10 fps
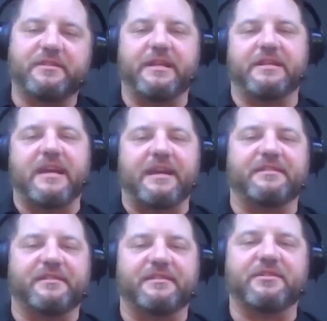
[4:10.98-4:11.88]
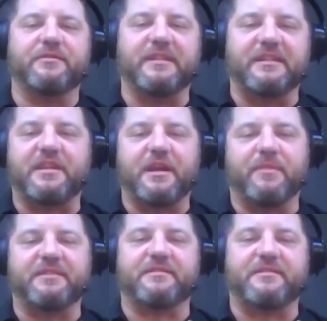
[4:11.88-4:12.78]
City, Texas. So it does take
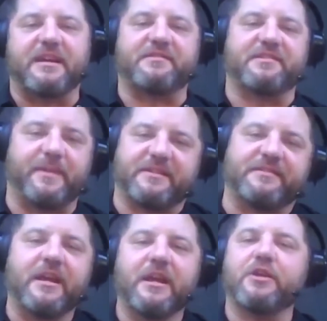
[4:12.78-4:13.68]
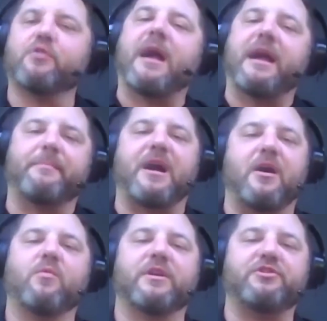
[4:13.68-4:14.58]
place in Texas because you write
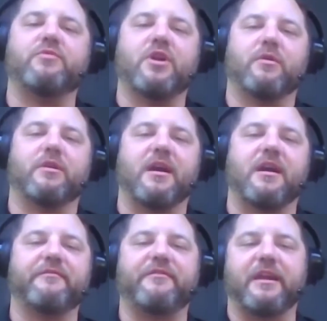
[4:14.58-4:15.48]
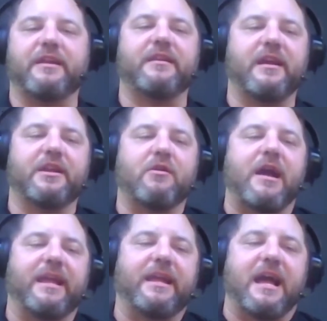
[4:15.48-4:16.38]
about what you know and love. And,
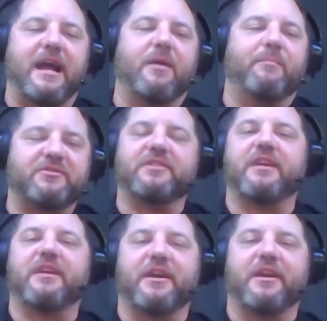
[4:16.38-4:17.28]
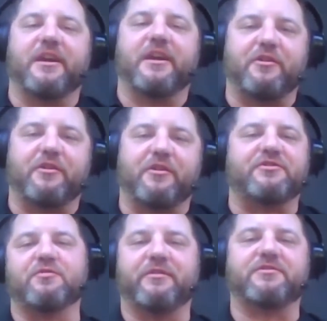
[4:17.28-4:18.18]
I most of the other major
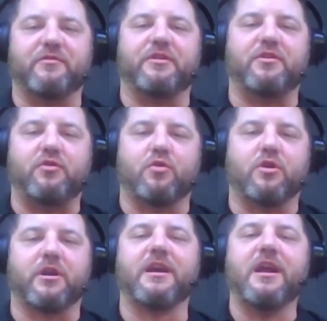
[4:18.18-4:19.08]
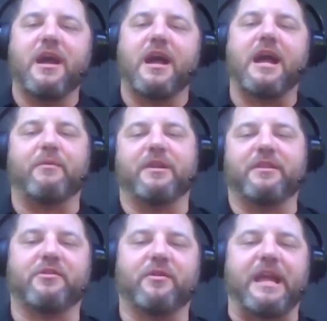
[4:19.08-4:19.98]
superheroes are in New York.
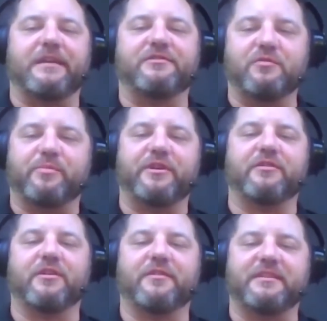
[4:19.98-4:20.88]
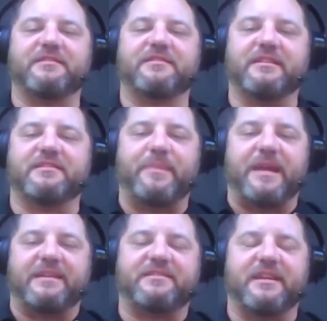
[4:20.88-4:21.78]
I wanted to create a superhero
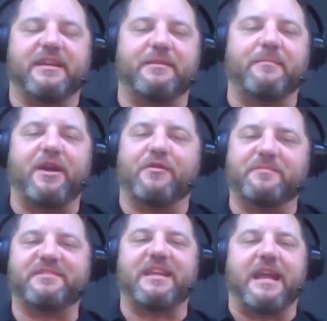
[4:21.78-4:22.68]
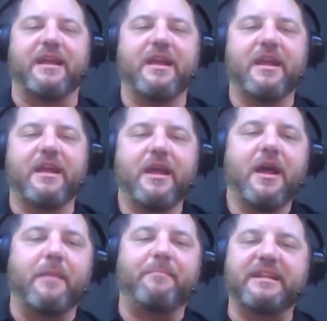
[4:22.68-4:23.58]
that's based in my home state.
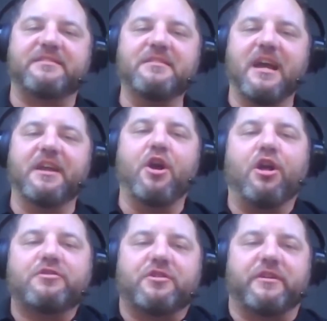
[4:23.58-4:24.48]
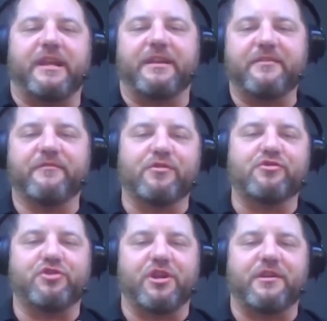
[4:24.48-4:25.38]
But it's an alternate
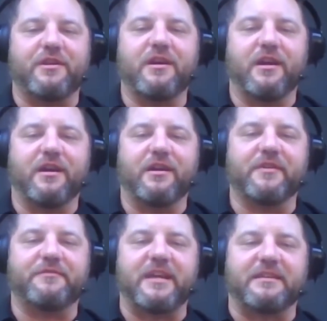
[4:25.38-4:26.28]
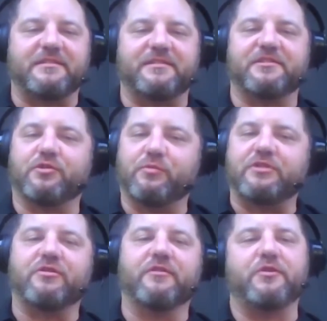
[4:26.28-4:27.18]
version of Texas.
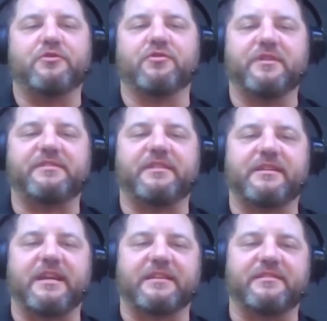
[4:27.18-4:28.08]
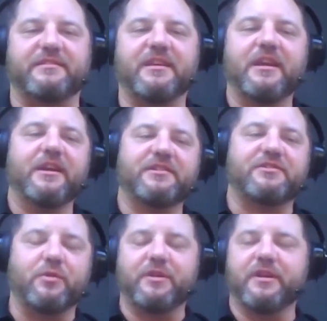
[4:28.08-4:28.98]
It's a retro-futuristic Texas,
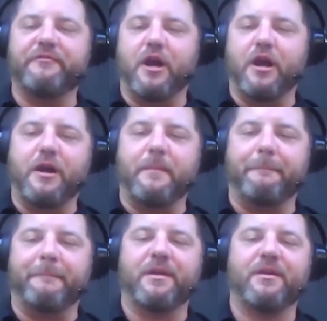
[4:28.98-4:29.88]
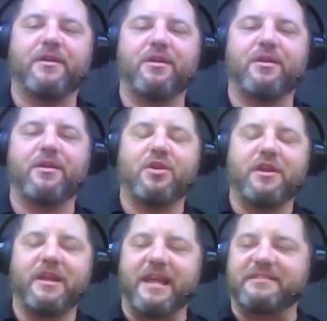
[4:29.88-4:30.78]
sort of
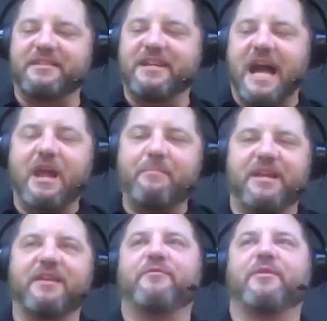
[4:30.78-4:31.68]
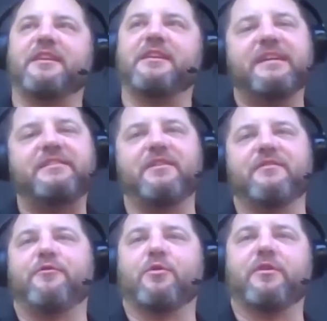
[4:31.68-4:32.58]
it's got a bit of what the
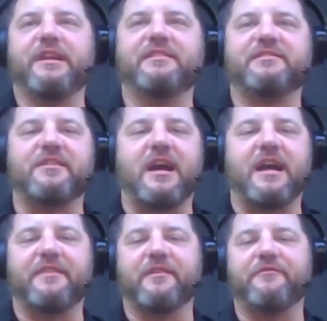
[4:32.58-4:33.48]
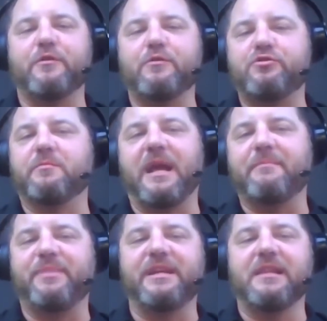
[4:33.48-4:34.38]
1940s thought the
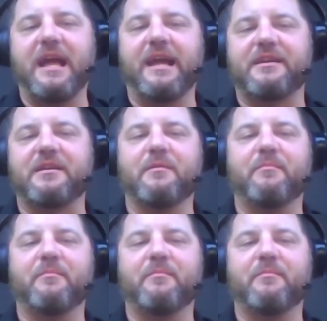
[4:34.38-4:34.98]
future might be like,